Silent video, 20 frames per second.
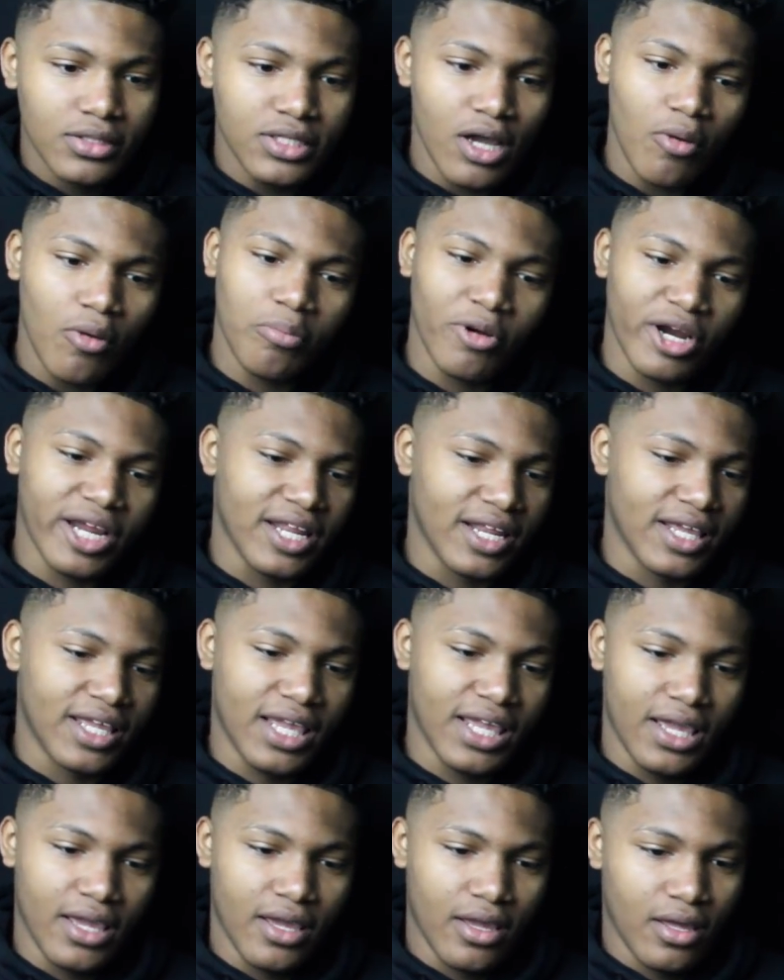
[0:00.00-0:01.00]
Don't break it
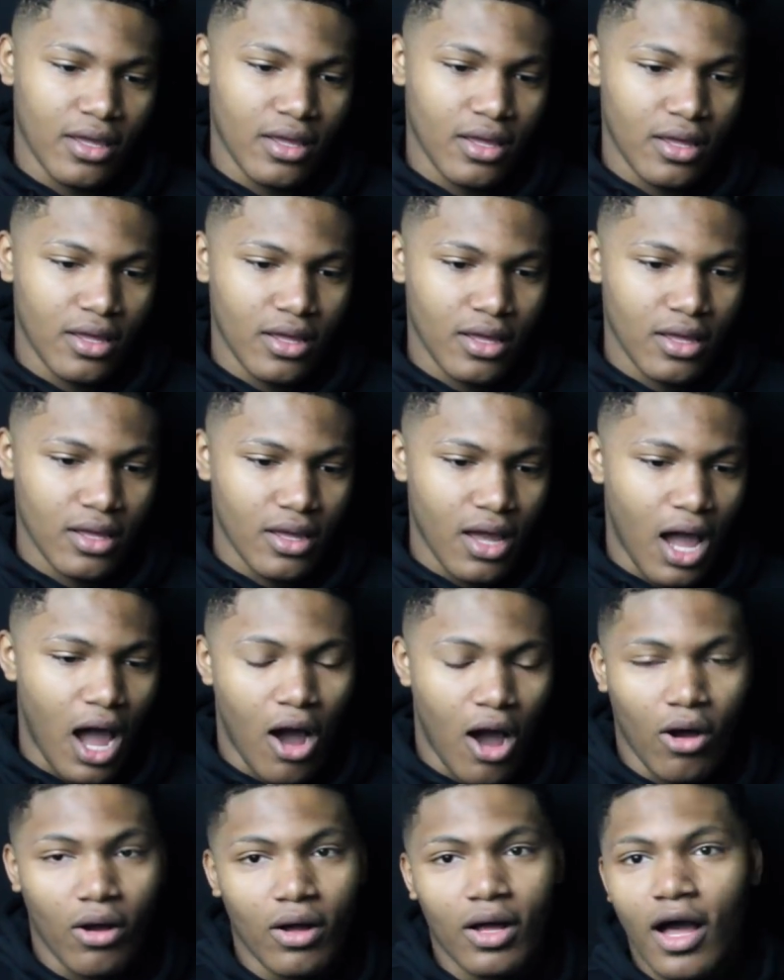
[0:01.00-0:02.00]
again.
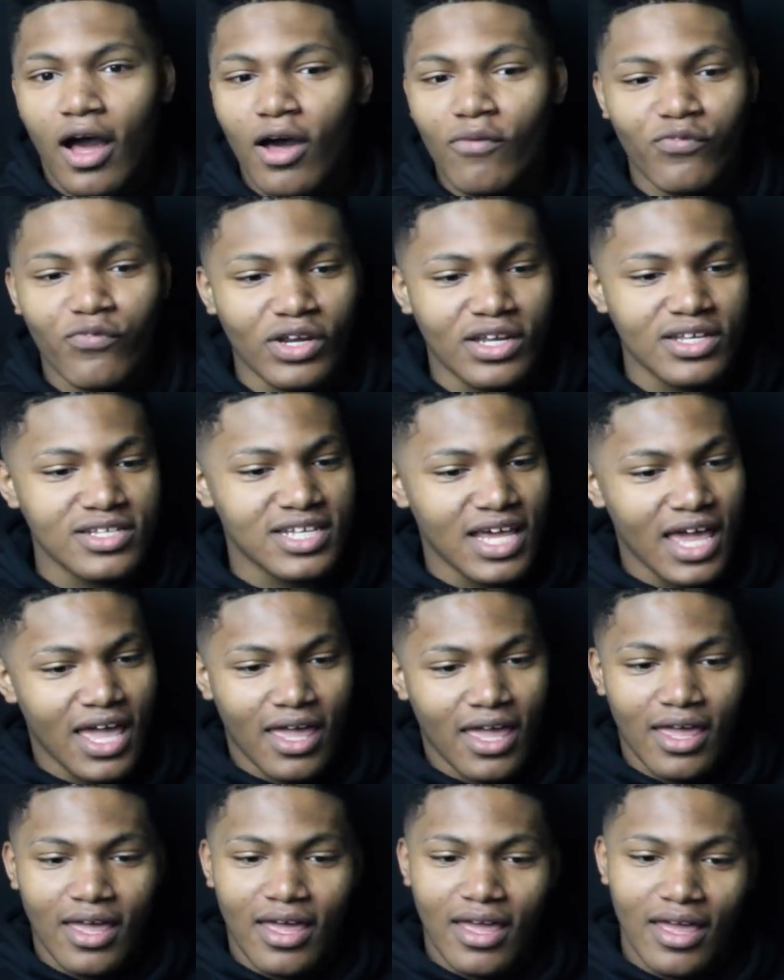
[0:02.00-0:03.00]
Oh, I'm finna say.